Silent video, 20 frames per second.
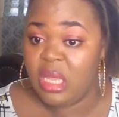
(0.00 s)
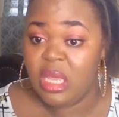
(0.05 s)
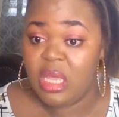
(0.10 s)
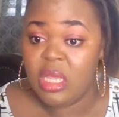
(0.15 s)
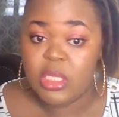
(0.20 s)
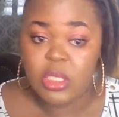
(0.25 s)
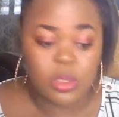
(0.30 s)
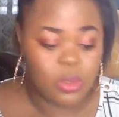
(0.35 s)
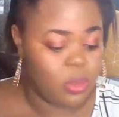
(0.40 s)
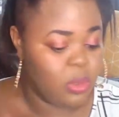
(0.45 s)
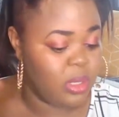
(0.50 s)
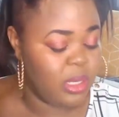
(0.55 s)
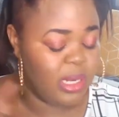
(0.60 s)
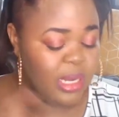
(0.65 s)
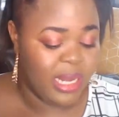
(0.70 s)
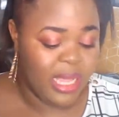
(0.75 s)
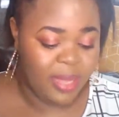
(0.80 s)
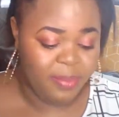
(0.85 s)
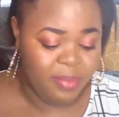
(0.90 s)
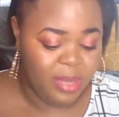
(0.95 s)
So
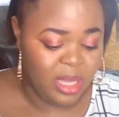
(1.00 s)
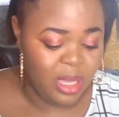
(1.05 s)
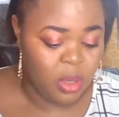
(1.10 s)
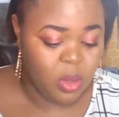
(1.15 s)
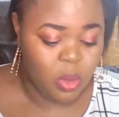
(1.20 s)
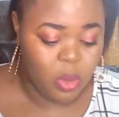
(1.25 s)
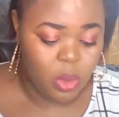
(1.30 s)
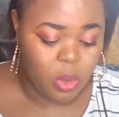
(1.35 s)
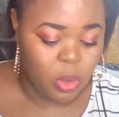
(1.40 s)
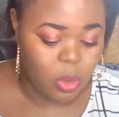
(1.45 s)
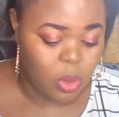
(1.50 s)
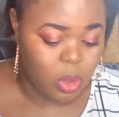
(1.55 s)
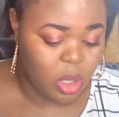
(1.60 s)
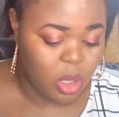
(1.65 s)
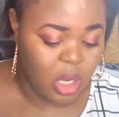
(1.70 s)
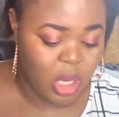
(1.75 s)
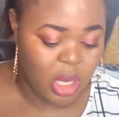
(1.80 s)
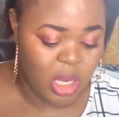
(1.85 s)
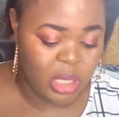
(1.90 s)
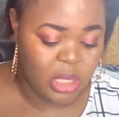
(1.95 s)
let me go
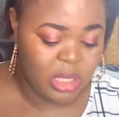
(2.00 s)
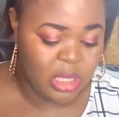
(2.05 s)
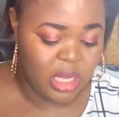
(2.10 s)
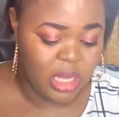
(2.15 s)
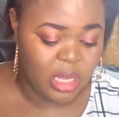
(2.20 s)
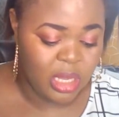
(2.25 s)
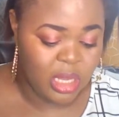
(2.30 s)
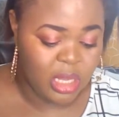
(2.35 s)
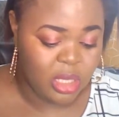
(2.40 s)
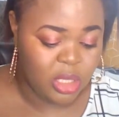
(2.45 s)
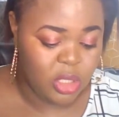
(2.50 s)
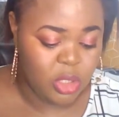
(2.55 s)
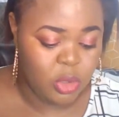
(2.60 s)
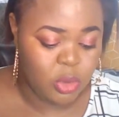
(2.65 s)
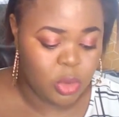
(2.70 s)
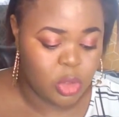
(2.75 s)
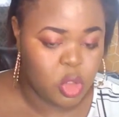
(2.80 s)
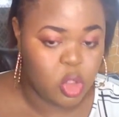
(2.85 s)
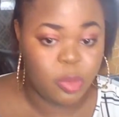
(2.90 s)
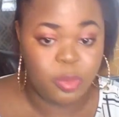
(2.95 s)
on
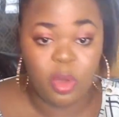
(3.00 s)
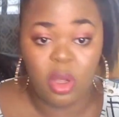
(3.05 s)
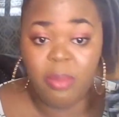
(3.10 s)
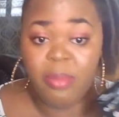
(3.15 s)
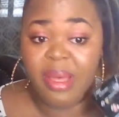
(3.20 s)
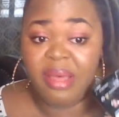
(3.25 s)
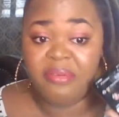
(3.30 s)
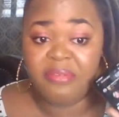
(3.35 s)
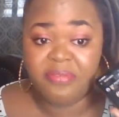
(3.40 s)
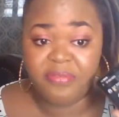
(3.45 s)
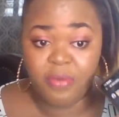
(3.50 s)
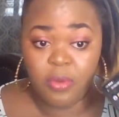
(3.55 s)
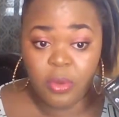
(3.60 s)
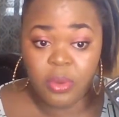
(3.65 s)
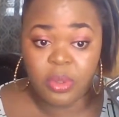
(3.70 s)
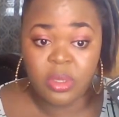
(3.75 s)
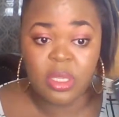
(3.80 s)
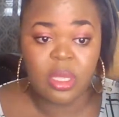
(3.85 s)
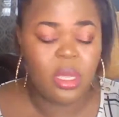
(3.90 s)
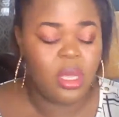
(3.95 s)
YouTube on my
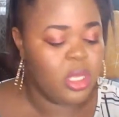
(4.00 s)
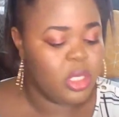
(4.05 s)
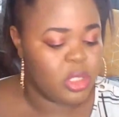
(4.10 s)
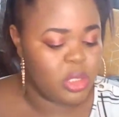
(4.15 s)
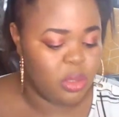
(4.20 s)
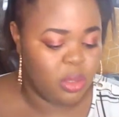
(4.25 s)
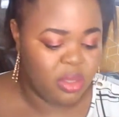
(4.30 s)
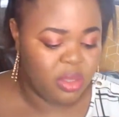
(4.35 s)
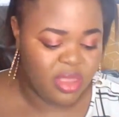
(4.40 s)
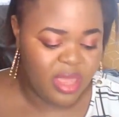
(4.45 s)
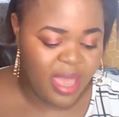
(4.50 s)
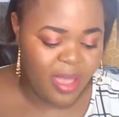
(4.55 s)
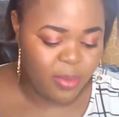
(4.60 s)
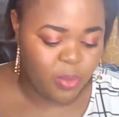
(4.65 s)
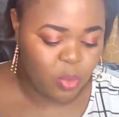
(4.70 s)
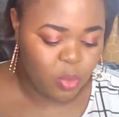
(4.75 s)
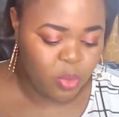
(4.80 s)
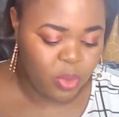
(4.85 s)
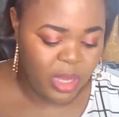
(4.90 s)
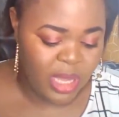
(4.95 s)
phone so
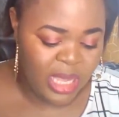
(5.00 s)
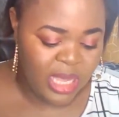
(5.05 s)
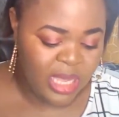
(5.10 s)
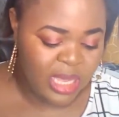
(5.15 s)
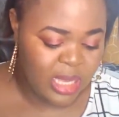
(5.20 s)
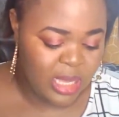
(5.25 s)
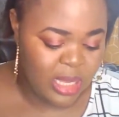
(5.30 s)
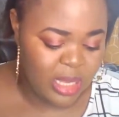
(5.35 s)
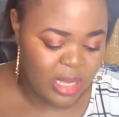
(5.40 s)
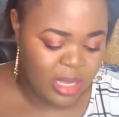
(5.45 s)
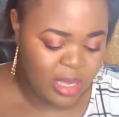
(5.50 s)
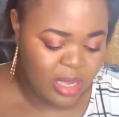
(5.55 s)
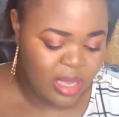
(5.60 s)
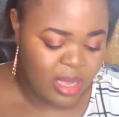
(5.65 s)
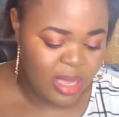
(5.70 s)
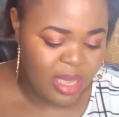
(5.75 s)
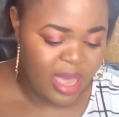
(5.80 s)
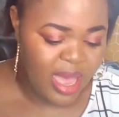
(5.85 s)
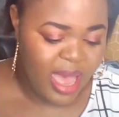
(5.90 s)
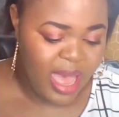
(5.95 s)
that way
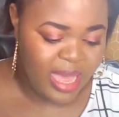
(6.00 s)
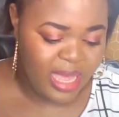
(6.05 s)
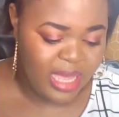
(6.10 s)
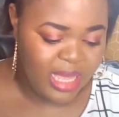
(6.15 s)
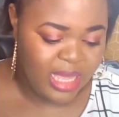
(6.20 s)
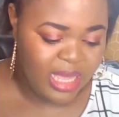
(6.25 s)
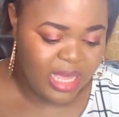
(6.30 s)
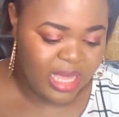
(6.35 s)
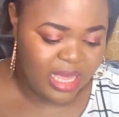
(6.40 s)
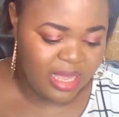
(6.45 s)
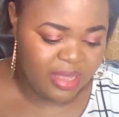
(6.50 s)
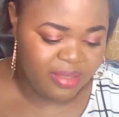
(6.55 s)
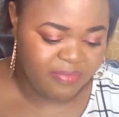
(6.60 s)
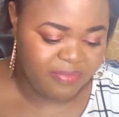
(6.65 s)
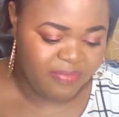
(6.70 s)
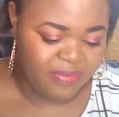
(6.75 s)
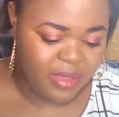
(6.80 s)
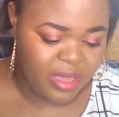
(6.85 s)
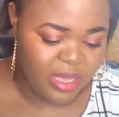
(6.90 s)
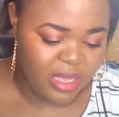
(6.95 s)
I can
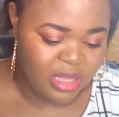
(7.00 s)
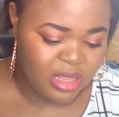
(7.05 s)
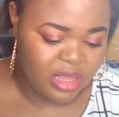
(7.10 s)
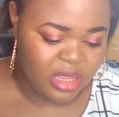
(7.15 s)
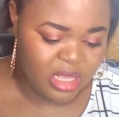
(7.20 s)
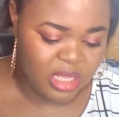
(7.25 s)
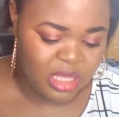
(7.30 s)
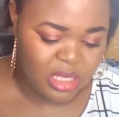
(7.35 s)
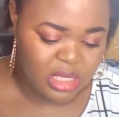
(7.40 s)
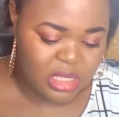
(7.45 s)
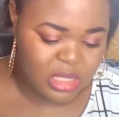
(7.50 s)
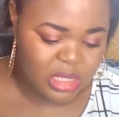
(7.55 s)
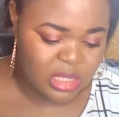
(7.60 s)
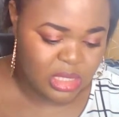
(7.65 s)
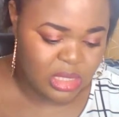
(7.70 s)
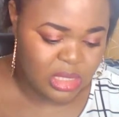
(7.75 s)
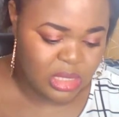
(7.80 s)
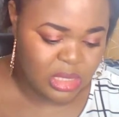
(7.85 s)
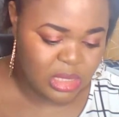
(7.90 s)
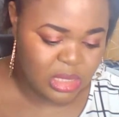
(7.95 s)
find
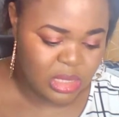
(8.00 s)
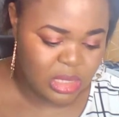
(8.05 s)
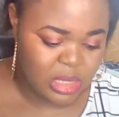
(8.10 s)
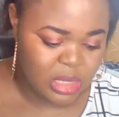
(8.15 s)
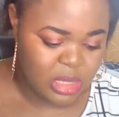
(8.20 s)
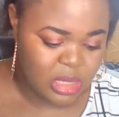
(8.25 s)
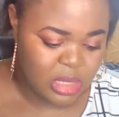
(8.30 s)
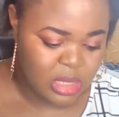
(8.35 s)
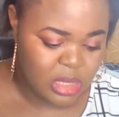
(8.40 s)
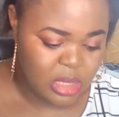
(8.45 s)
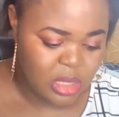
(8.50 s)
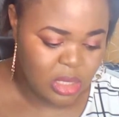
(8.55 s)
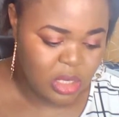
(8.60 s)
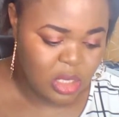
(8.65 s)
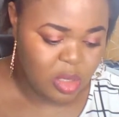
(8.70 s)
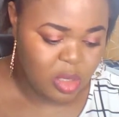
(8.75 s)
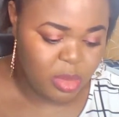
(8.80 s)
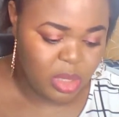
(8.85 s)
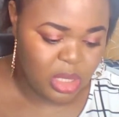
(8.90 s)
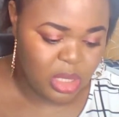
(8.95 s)
this
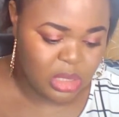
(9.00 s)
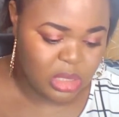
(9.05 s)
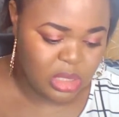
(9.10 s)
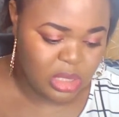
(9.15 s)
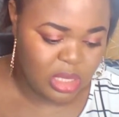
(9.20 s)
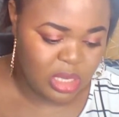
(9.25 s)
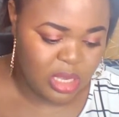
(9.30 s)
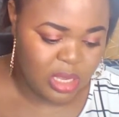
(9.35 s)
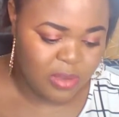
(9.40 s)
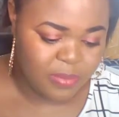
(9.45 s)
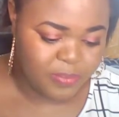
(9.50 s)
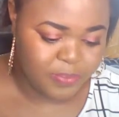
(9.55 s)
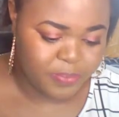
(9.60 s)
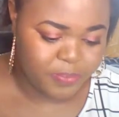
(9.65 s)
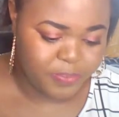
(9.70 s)
comments. Yeah.